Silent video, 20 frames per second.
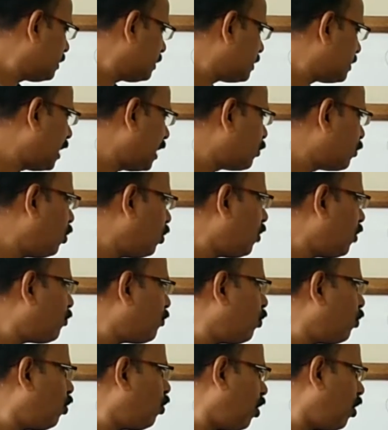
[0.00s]

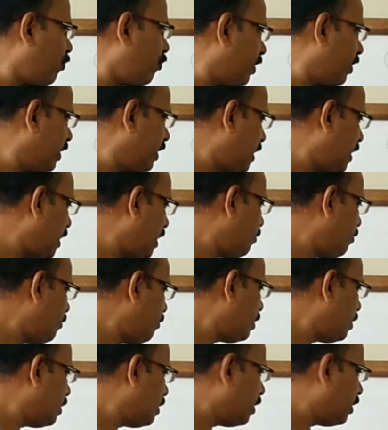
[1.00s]
Surplus flow of
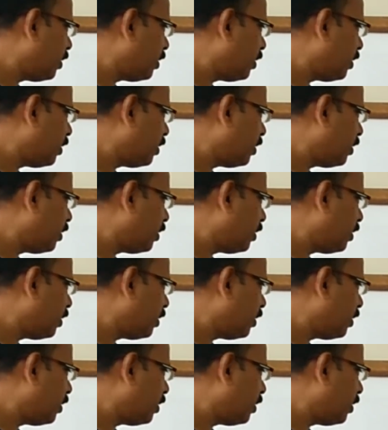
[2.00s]
income,